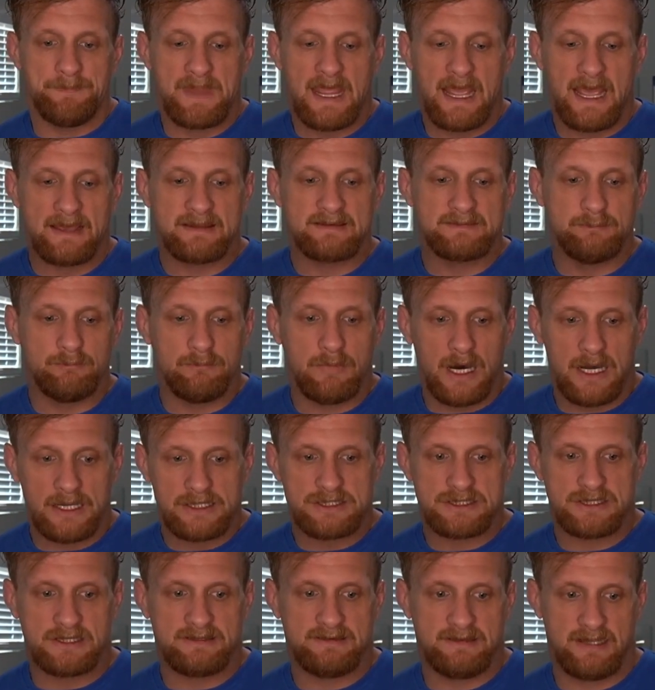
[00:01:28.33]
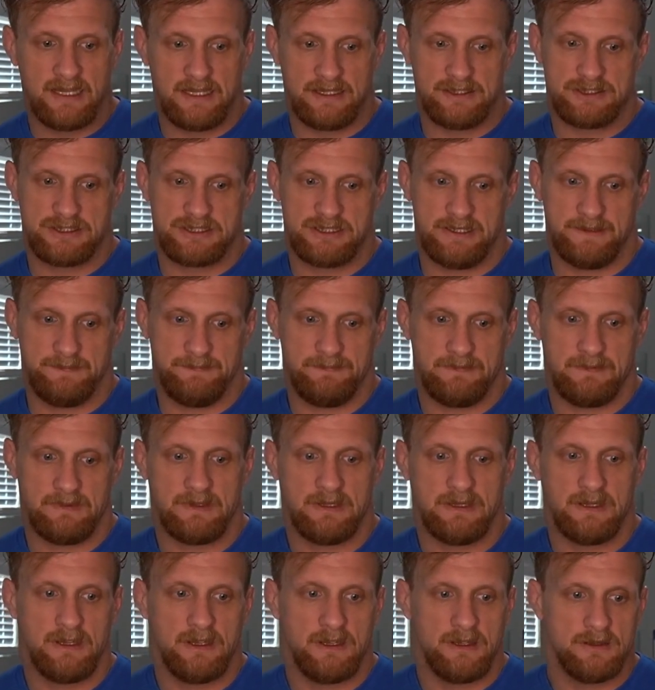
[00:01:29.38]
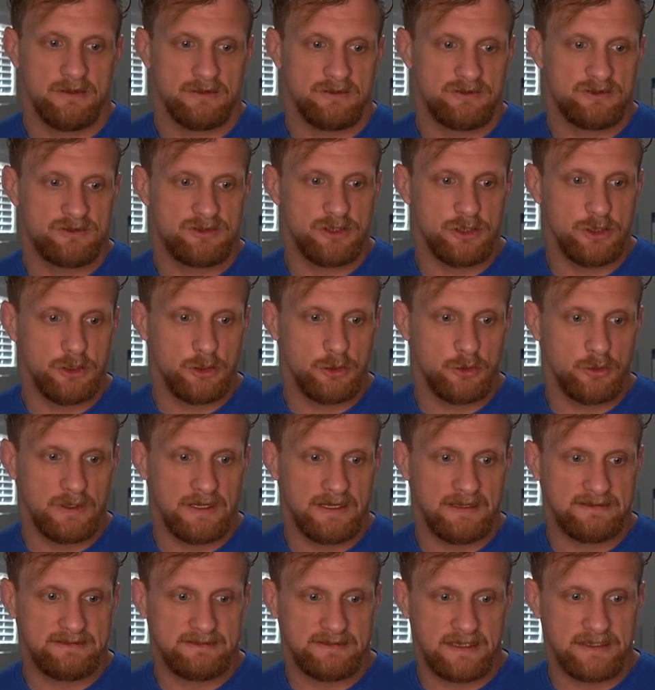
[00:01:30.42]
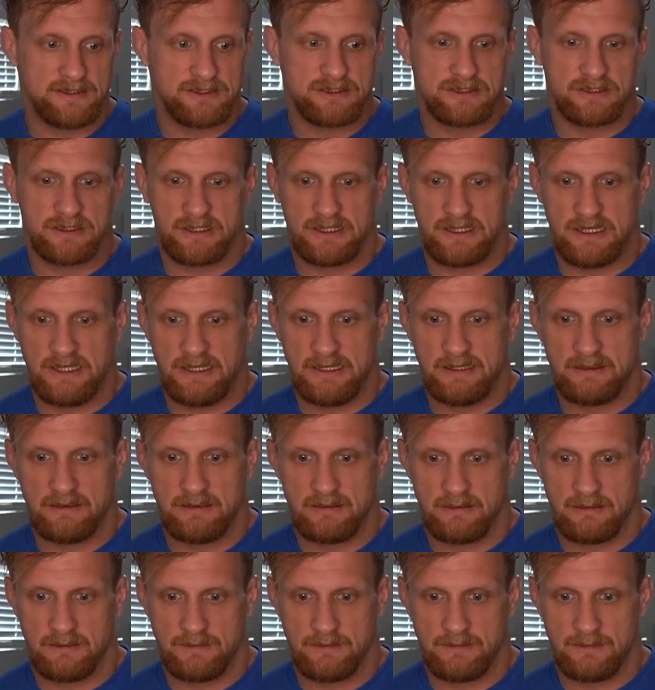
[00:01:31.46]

as much attention to essentially